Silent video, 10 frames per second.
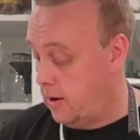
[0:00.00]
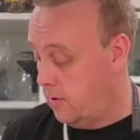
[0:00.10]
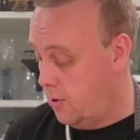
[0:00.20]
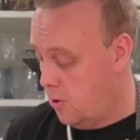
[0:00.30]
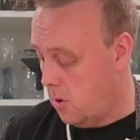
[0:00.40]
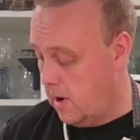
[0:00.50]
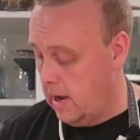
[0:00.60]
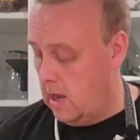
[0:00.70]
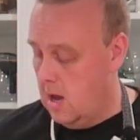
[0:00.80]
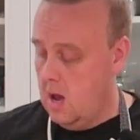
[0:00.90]
So
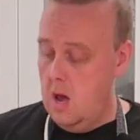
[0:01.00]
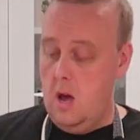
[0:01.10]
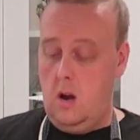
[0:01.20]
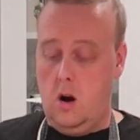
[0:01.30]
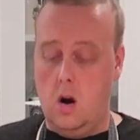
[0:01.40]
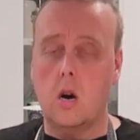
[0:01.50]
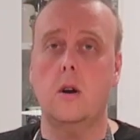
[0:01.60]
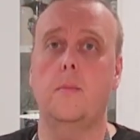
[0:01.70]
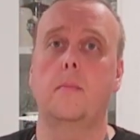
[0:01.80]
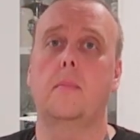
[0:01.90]
normally
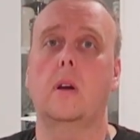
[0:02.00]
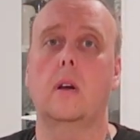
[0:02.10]
cardamom